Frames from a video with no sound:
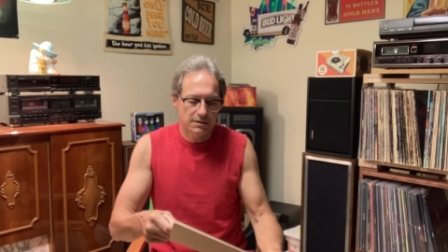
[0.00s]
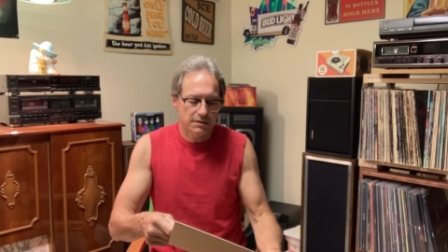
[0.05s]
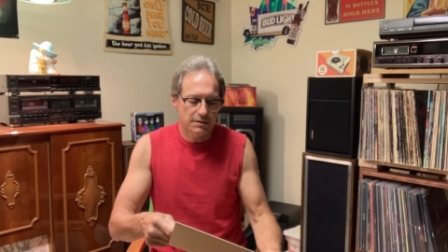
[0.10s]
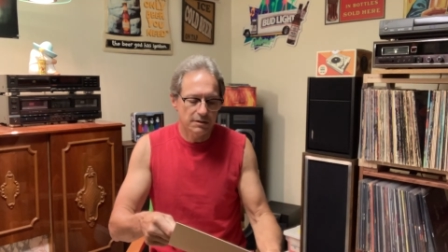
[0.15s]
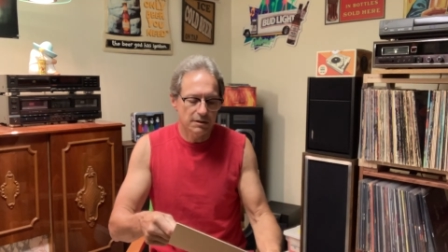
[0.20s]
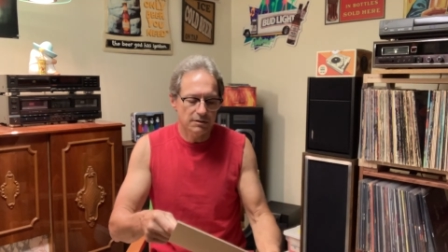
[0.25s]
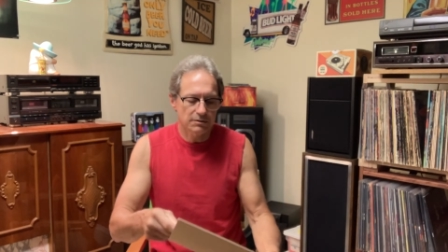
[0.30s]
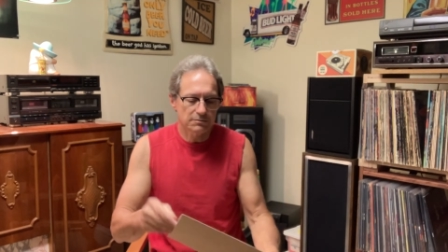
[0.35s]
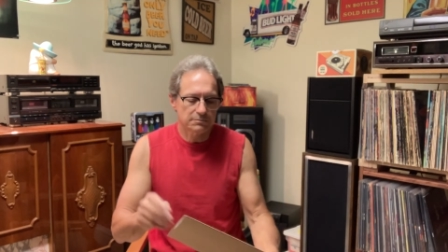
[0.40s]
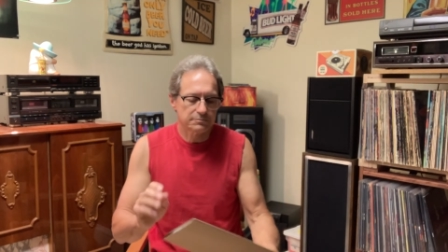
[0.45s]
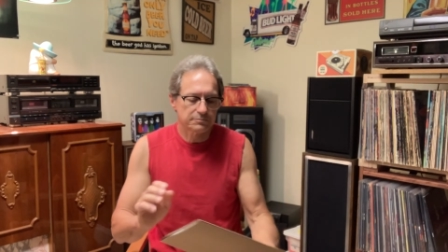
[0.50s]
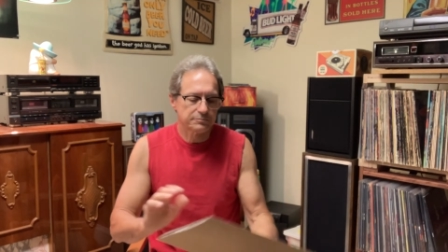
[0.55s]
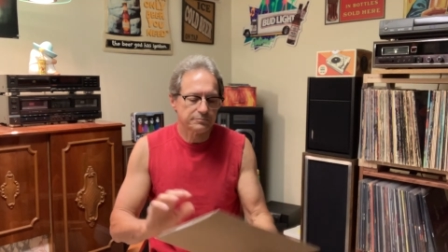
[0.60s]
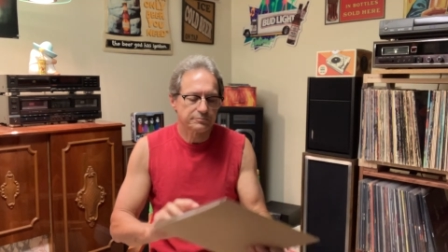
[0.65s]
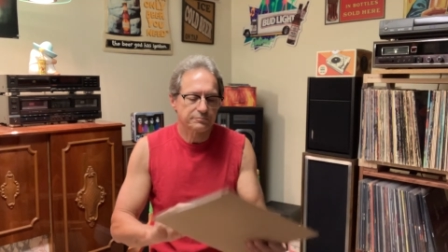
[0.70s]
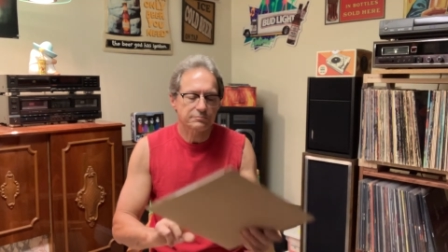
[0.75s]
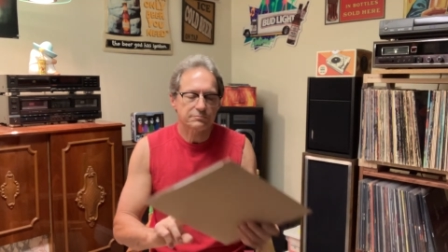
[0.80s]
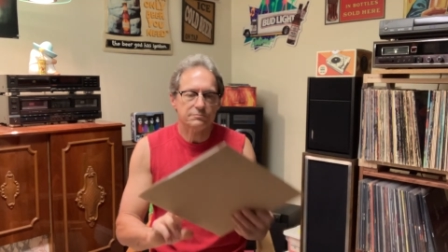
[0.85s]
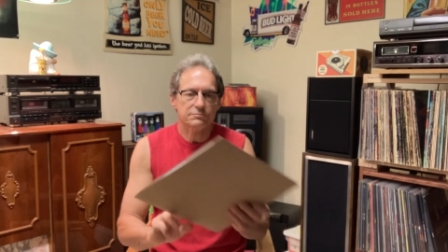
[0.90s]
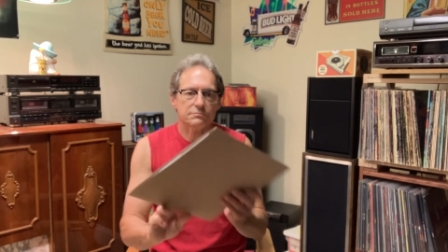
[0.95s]
you know.
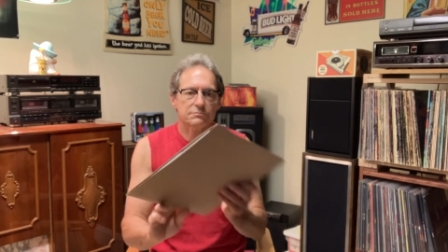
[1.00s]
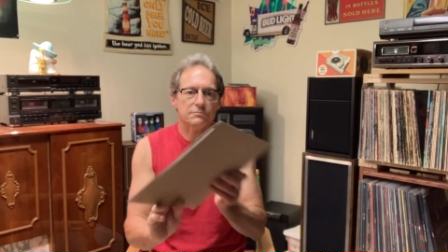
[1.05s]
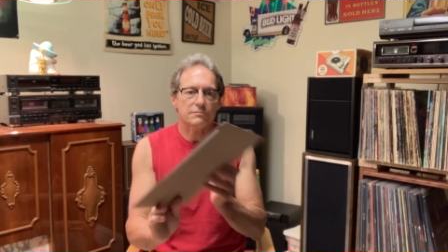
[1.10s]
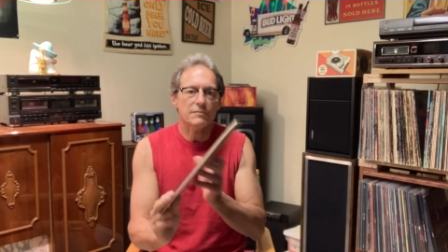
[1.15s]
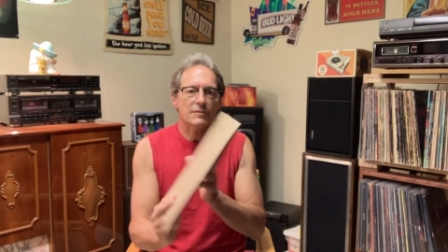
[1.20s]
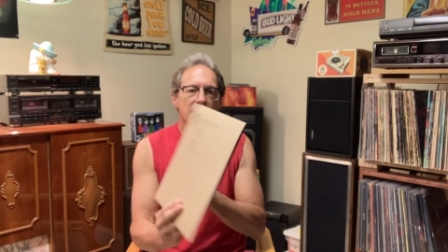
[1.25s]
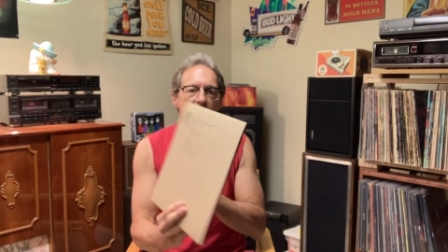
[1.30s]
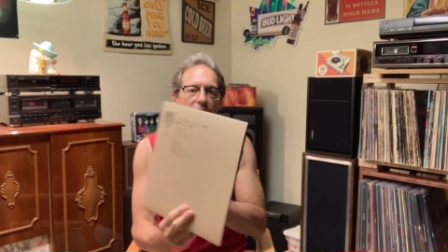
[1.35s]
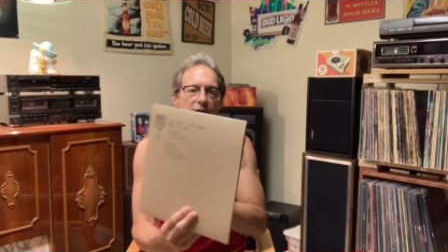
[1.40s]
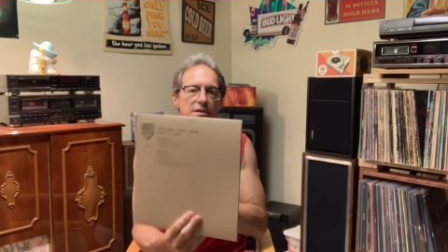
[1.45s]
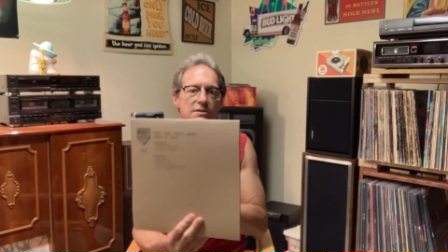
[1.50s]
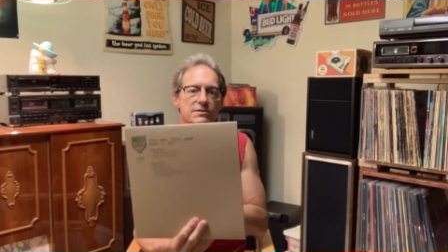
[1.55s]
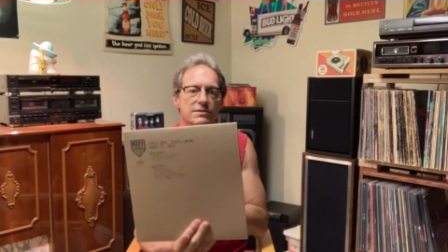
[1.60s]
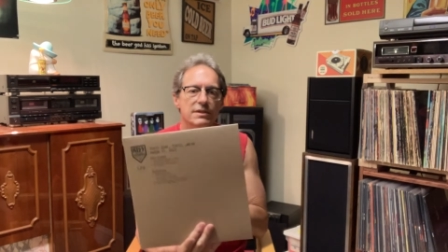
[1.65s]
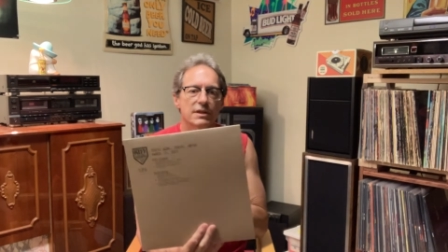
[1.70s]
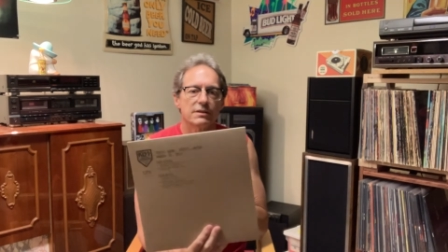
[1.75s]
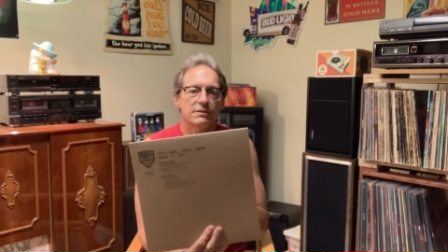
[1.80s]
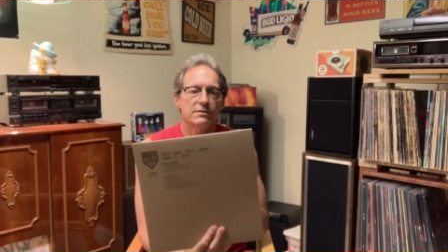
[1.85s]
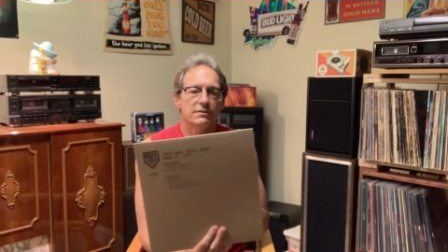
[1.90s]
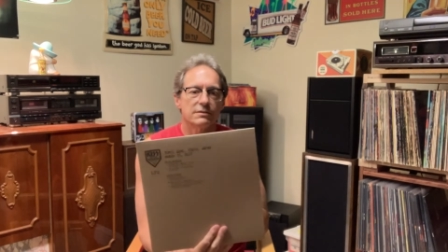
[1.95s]
Like I
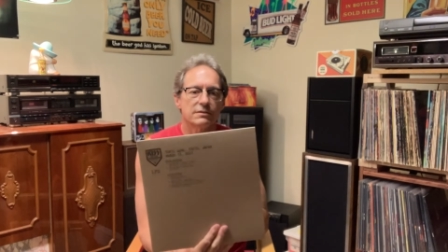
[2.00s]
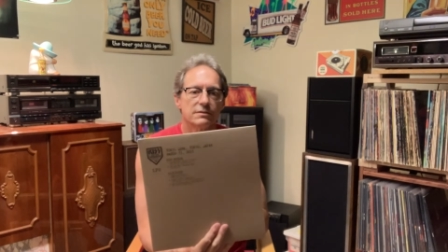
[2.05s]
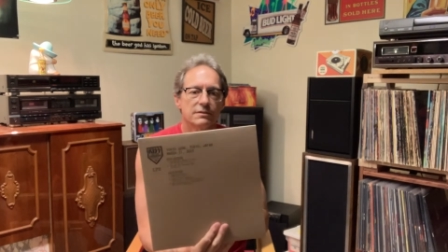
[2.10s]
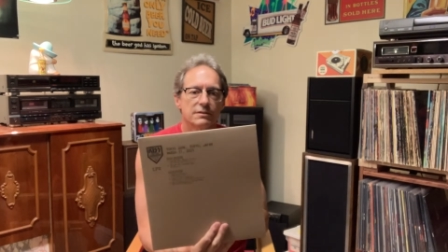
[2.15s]
said,